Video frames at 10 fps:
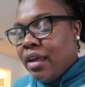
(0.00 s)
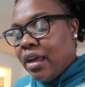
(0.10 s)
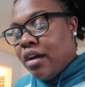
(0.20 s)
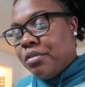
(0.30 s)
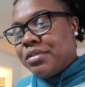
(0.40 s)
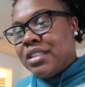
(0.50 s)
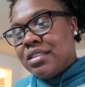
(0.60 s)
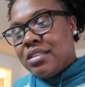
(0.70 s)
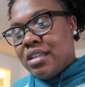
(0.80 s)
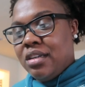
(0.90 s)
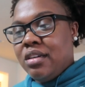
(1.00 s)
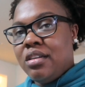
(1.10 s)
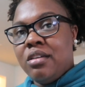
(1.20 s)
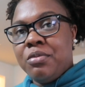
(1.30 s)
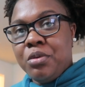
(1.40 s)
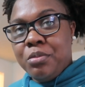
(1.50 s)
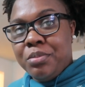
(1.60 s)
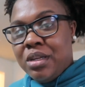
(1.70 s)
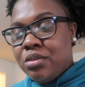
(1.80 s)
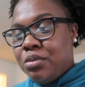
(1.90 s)
help sustain if
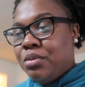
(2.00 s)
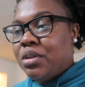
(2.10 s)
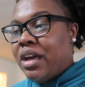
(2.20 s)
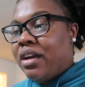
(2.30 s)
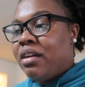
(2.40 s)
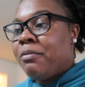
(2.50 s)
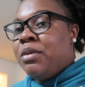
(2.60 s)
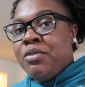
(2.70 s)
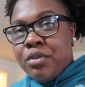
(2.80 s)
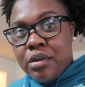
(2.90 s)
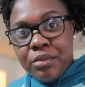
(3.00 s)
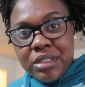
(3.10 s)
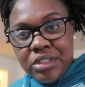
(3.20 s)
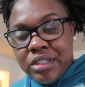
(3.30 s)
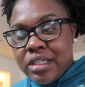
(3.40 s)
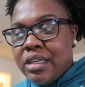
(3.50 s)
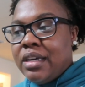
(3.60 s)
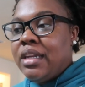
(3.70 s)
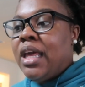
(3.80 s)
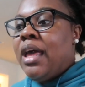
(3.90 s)
you've been through that before with your
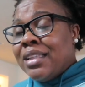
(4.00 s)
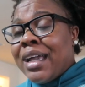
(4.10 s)
kid